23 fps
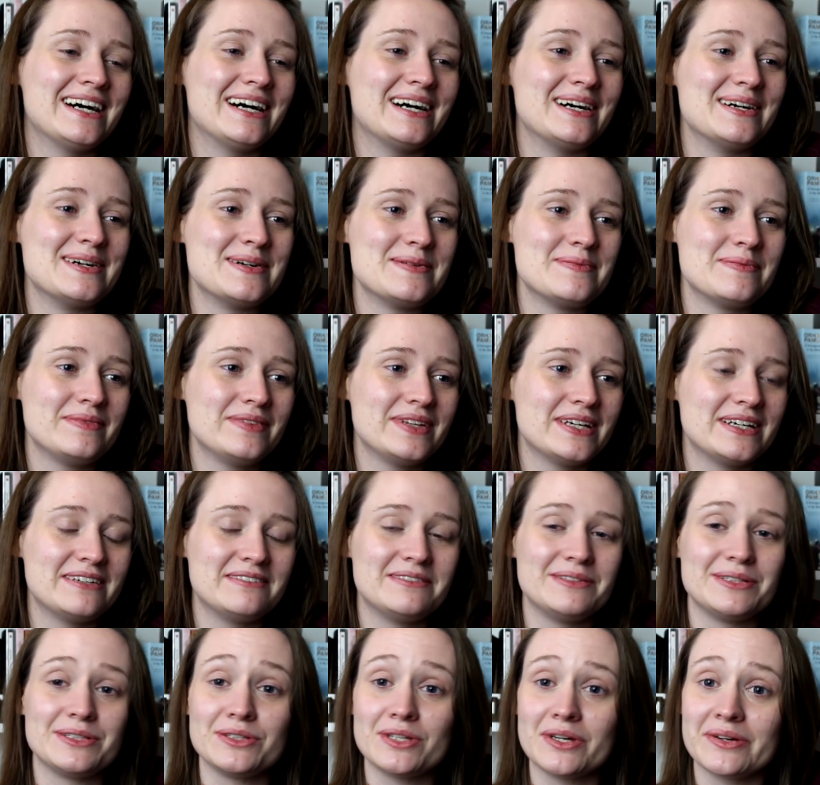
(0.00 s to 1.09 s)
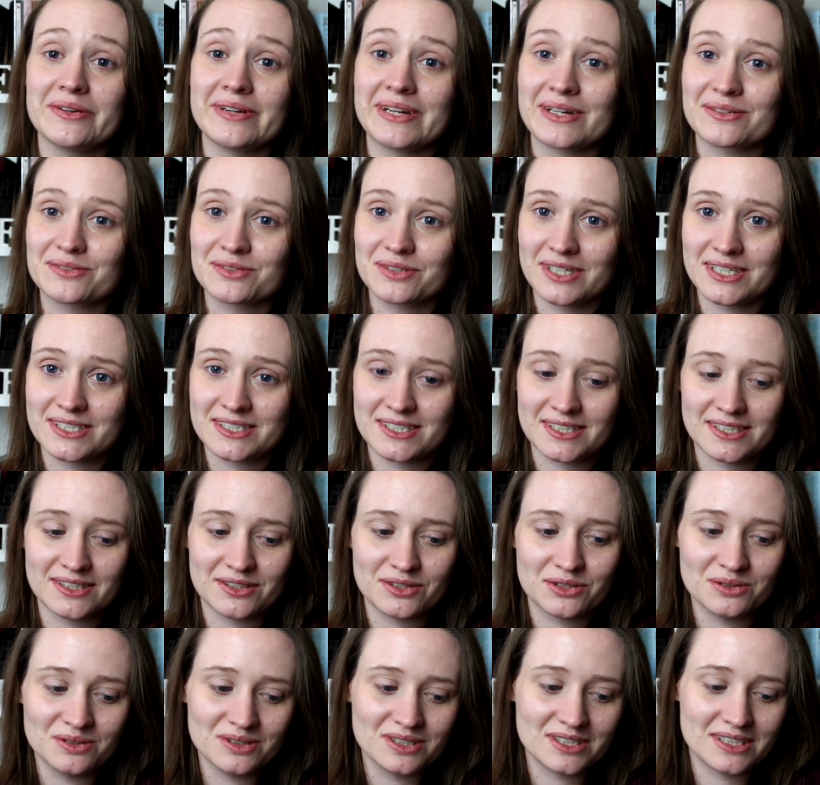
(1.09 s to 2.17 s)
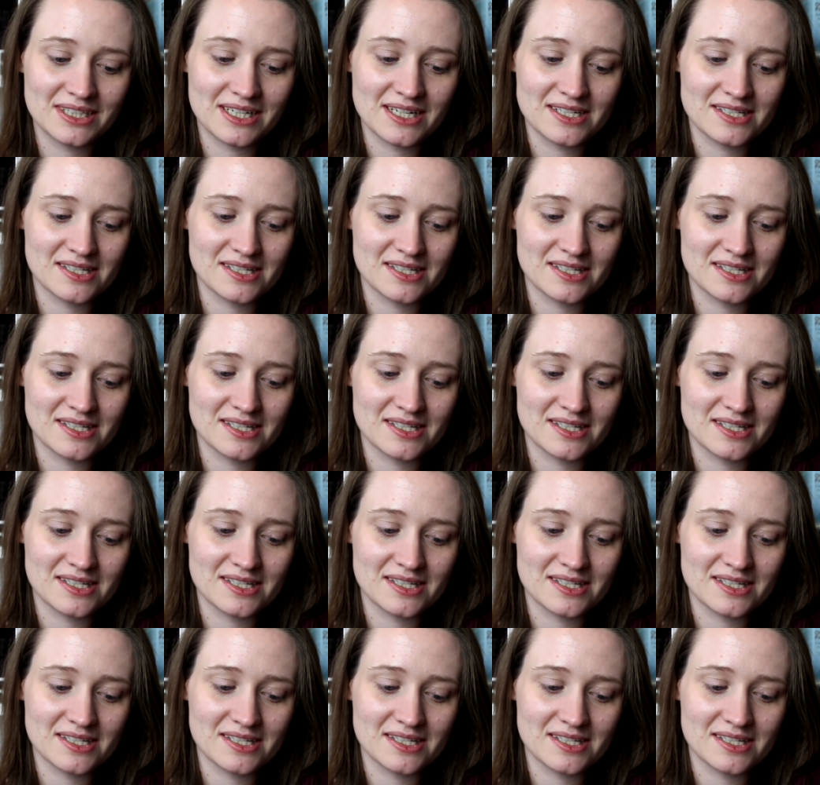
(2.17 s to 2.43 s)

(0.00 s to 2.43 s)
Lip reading: there is no natural lighting at all today,